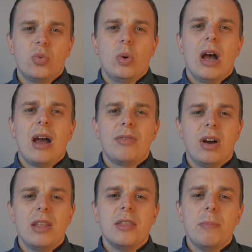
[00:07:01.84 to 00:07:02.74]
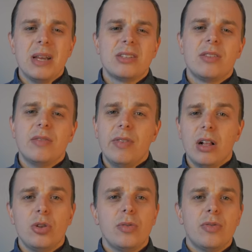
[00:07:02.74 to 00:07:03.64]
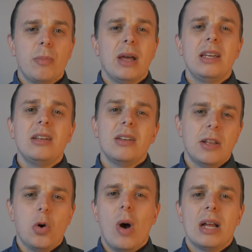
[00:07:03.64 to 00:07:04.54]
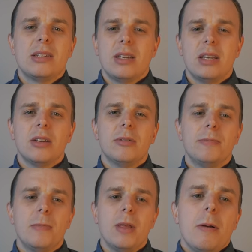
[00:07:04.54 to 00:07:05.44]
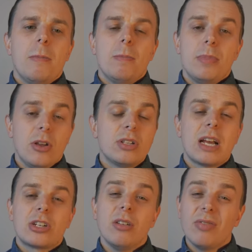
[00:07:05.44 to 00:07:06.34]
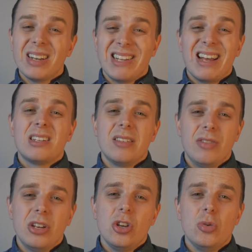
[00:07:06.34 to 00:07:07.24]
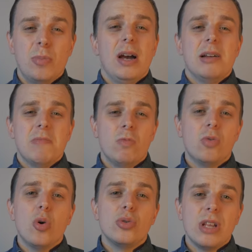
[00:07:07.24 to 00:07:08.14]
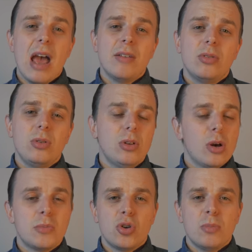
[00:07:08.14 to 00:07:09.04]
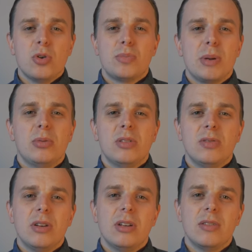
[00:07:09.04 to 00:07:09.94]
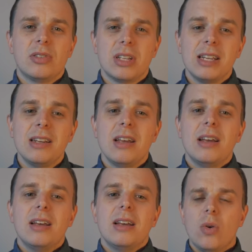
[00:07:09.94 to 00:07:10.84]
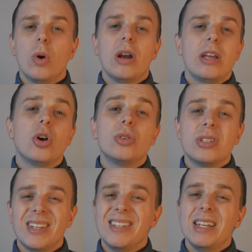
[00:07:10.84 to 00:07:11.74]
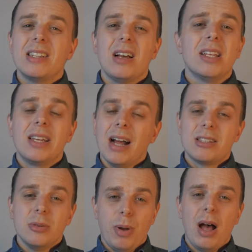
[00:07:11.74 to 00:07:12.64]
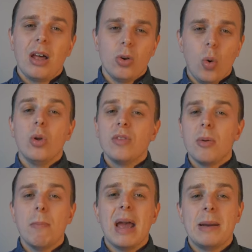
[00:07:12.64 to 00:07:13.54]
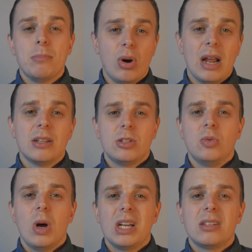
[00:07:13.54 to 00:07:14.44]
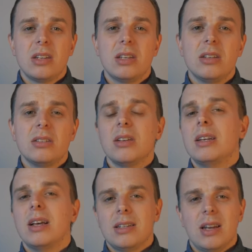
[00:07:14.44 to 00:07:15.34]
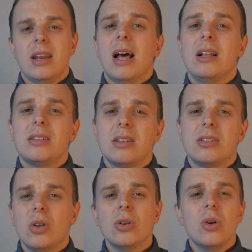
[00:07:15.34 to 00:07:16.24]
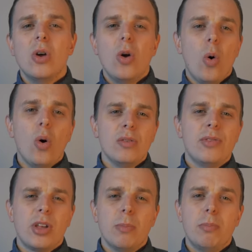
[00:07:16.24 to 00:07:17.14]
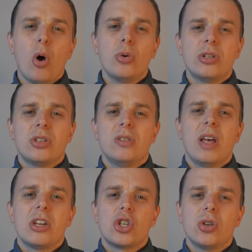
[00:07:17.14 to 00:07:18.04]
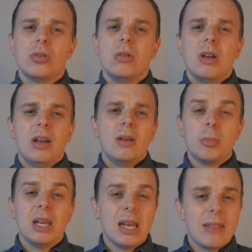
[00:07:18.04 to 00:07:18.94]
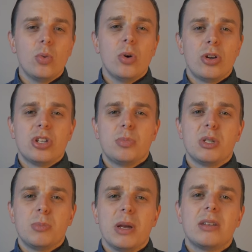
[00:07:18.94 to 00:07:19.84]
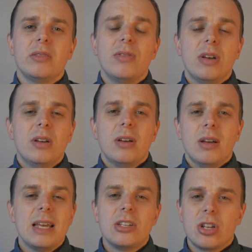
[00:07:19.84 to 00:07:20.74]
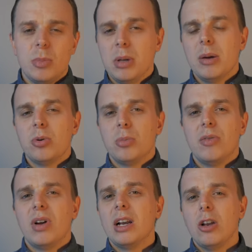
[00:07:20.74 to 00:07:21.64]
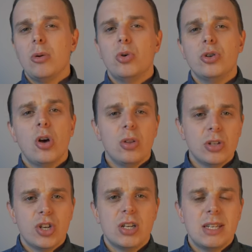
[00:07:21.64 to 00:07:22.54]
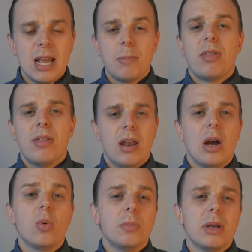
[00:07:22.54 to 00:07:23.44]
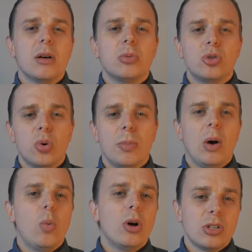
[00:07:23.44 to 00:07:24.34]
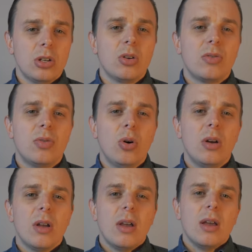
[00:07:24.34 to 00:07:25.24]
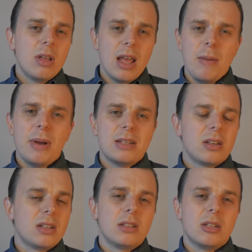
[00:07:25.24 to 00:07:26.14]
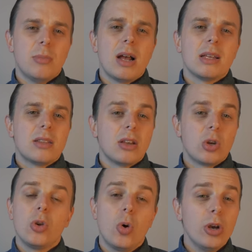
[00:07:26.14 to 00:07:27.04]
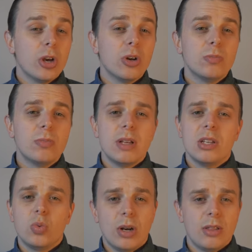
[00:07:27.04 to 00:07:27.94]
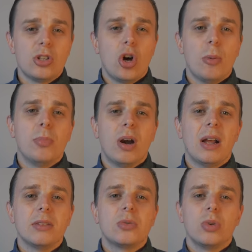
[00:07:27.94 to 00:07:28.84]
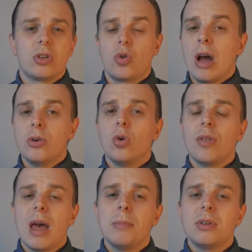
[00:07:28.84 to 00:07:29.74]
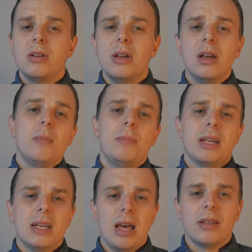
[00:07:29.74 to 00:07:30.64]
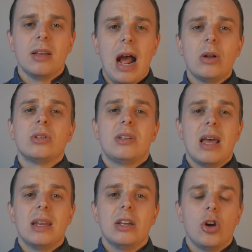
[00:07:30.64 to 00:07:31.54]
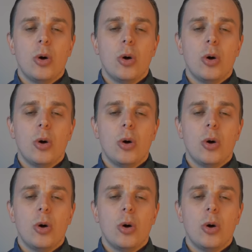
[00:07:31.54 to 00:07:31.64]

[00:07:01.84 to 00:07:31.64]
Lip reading: is where I find the best value for money in a white sneaker. There is actually a fantastic video by Rose Anvil, who I'm sure most people have seen, where he goes into detail and cuts apart all of the main brands of white sneakers and does an analysis on all of the components of that shoe from a leather worker's perspective. And he's gonna be able to provide a lot more knowledge and depth than I would be able to about what to look for. He basically surmised that KOIO is one of the top brands, with Crown Northampton being another outstanding